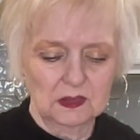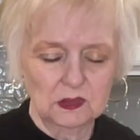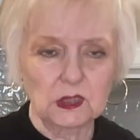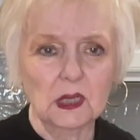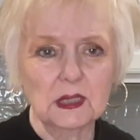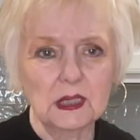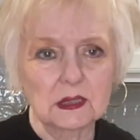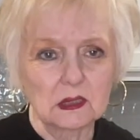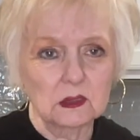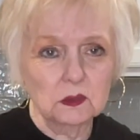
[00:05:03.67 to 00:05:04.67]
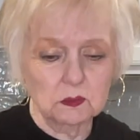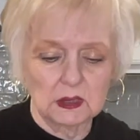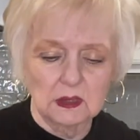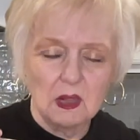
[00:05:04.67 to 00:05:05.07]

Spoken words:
Chunky and a little sweet.